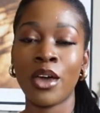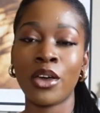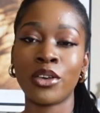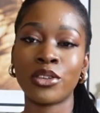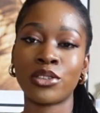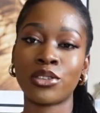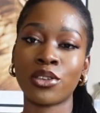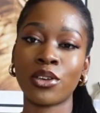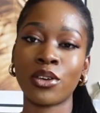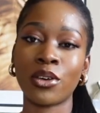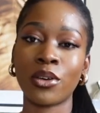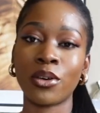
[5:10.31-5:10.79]

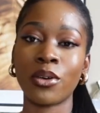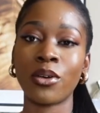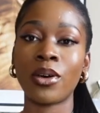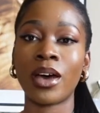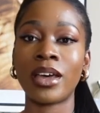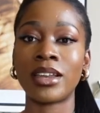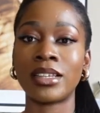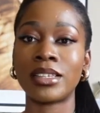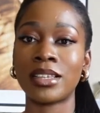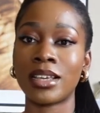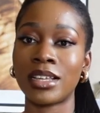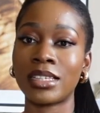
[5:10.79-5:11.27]
So
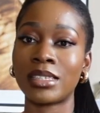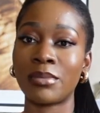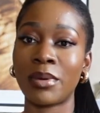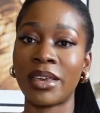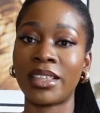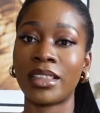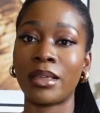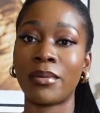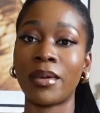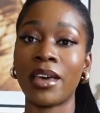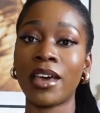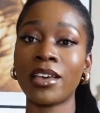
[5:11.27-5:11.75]
I decided to
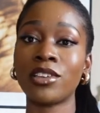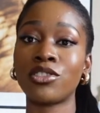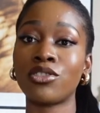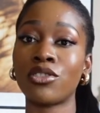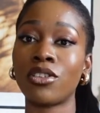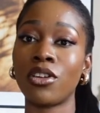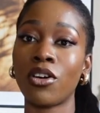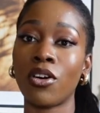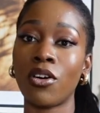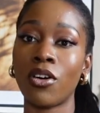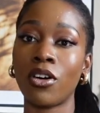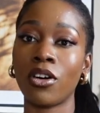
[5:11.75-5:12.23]
make them extra
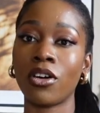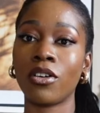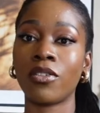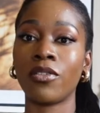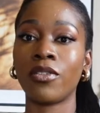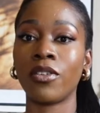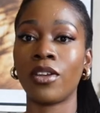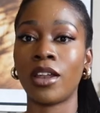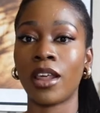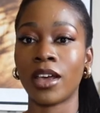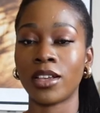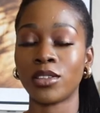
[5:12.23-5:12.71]
long
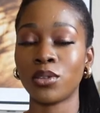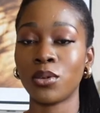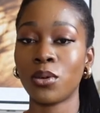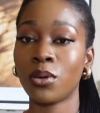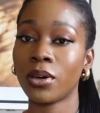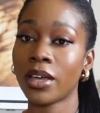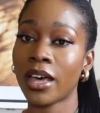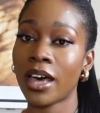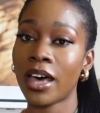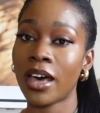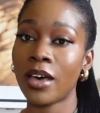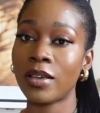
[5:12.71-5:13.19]
for like tall
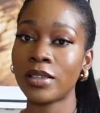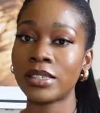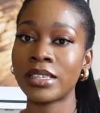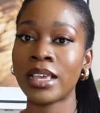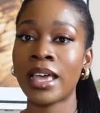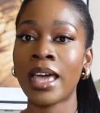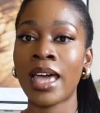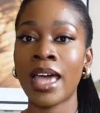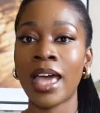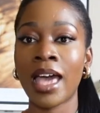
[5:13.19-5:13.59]
girls,